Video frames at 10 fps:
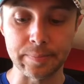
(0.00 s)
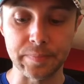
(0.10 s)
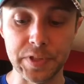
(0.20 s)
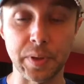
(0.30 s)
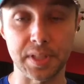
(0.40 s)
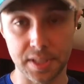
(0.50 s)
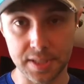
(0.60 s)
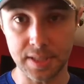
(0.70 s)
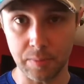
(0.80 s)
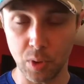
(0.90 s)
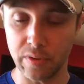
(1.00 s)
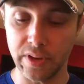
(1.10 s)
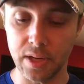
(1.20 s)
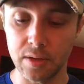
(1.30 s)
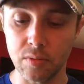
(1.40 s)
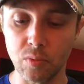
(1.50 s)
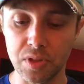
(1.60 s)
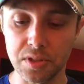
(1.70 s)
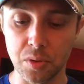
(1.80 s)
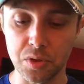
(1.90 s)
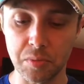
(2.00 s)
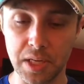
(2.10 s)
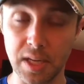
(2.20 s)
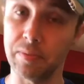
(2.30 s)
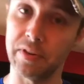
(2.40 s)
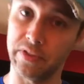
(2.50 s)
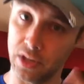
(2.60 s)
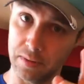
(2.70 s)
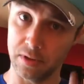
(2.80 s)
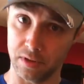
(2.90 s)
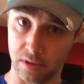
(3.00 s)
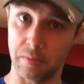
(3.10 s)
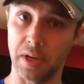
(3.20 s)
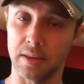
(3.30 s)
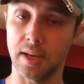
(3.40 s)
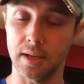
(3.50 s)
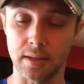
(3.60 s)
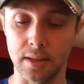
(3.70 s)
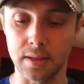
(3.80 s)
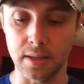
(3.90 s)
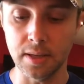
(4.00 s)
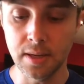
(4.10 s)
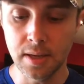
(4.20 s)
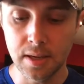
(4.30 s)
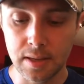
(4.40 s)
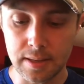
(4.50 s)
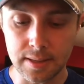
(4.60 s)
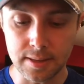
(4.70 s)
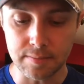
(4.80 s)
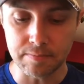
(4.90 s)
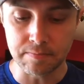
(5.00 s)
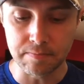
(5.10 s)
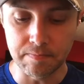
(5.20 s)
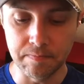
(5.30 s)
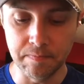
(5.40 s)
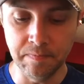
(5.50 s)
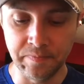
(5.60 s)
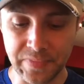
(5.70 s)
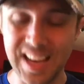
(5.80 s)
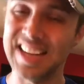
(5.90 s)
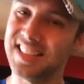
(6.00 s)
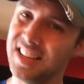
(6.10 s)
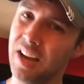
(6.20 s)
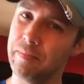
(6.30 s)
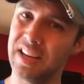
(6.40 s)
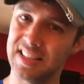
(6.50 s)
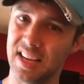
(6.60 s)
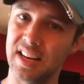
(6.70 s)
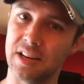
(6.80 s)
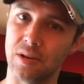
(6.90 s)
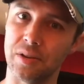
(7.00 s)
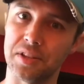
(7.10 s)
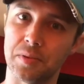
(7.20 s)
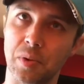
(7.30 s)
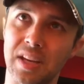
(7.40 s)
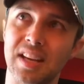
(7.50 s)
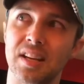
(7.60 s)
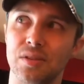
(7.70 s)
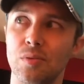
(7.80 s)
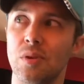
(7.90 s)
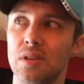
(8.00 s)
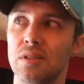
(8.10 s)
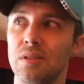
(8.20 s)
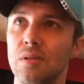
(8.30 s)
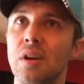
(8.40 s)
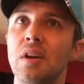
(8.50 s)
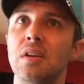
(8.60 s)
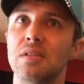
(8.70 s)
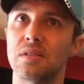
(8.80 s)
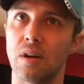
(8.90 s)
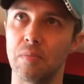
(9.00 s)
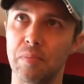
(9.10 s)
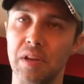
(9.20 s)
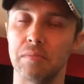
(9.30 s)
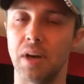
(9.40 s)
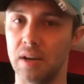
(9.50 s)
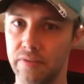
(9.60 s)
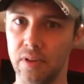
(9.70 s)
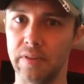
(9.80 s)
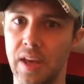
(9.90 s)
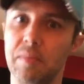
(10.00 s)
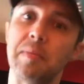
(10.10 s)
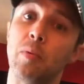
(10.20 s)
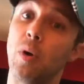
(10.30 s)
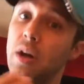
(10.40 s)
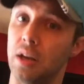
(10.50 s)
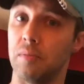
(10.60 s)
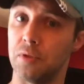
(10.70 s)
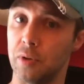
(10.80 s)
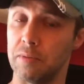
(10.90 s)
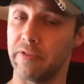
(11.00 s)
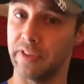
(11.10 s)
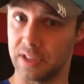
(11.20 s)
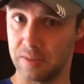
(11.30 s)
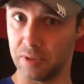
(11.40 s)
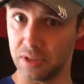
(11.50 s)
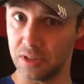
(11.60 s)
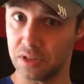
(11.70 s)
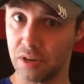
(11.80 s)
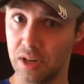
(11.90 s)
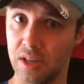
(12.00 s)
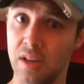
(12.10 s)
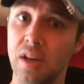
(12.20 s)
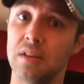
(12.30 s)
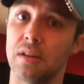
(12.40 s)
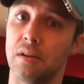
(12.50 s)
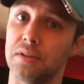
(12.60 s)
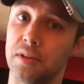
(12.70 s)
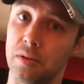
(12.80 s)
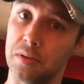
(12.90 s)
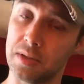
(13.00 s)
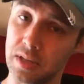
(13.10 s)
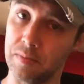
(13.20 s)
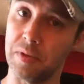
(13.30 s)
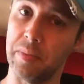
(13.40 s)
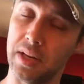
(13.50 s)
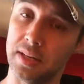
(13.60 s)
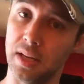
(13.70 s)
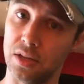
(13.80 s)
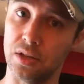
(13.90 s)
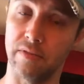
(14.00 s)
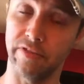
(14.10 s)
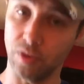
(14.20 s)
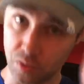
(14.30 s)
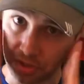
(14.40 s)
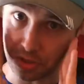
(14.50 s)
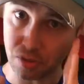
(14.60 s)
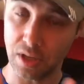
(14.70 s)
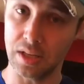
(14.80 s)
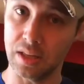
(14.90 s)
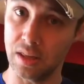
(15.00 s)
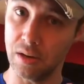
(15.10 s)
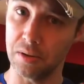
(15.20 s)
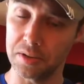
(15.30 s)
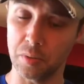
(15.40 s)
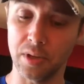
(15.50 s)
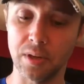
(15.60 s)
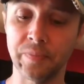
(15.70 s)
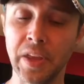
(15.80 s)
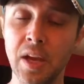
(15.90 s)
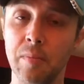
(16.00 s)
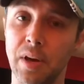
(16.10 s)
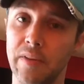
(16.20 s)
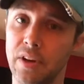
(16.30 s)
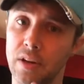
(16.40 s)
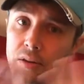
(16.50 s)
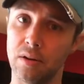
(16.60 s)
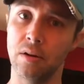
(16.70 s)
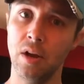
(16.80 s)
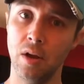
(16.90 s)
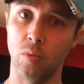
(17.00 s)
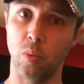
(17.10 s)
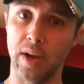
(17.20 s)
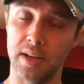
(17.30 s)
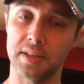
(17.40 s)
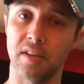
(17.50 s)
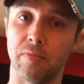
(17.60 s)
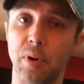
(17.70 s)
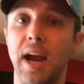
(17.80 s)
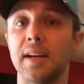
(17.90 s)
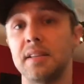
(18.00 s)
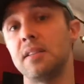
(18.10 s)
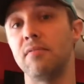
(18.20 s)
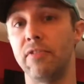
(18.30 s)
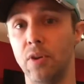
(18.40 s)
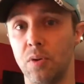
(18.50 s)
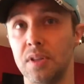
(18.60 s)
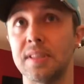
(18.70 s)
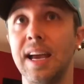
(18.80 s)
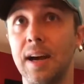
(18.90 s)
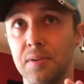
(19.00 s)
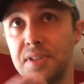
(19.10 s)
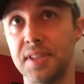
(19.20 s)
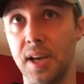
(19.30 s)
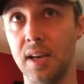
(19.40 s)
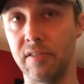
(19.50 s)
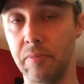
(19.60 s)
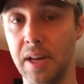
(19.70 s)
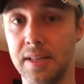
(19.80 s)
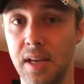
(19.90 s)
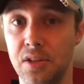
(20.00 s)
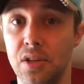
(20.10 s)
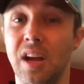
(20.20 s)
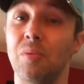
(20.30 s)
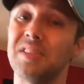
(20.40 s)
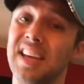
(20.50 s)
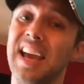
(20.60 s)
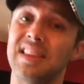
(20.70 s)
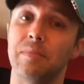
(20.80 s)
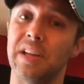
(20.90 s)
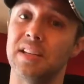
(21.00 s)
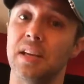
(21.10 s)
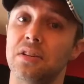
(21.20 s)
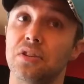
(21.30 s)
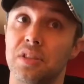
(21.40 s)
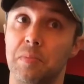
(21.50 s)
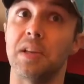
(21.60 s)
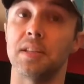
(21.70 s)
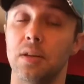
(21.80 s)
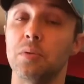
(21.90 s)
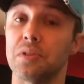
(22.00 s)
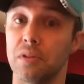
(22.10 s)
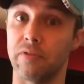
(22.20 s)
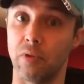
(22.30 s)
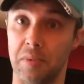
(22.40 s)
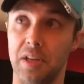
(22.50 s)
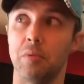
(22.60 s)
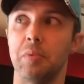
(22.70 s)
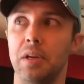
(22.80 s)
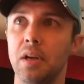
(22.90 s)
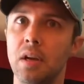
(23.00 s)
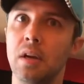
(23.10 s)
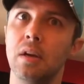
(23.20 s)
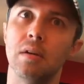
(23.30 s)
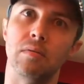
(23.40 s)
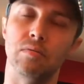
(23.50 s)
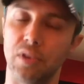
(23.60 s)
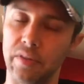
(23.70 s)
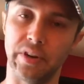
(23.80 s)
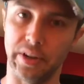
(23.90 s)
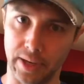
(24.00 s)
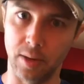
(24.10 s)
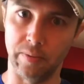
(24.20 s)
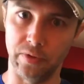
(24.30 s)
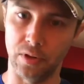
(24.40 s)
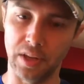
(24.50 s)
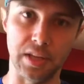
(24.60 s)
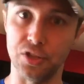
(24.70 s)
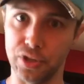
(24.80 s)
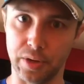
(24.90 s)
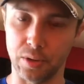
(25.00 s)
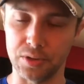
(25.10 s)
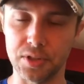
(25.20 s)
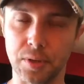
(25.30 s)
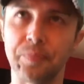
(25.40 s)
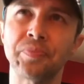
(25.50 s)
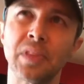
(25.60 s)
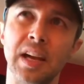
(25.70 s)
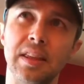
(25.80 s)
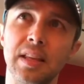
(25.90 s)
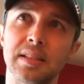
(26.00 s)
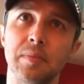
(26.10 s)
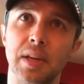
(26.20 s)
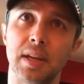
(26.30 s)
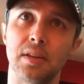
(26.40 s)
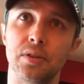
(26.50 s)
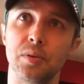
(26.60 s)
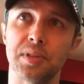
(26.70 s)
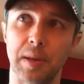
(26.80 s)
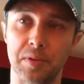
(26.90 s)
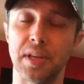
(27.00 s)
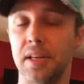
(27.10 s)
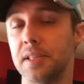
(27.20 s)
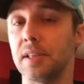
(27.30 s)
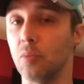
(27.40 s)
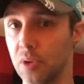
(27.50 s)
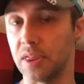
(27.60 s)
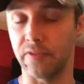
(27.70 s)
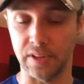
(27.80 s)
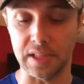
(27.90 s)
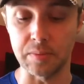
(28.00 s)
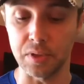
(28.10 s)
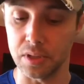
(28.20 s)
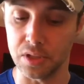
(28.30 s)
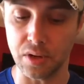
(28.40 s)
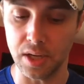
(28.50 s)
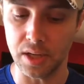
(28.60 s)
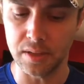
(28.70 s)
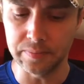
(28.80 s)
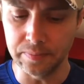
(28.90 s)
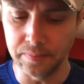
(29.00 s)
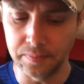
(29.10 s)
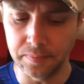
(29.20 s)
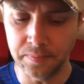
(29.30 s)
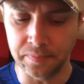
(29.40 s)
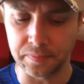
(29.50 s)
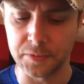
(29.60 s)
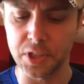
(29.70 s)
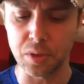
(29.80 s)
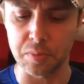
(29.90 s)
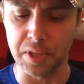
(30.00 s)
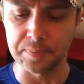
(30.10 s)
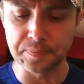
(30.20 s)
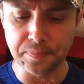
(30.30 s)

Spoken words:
So I did stay motivated with social media. I've been very good about that lately. I did not meditate at all this week, and I do want to start being mindful of that, maybe while I'm doing my flexibility training, to also slip the meditation focus training in there as well. But I have other ways of practicing focus outside of meditation. I want to add the meditation just because I know it's good for me and it would be really very helpful in general. So I think that's something I can do simultaneously with the flexibility training. Excuse me.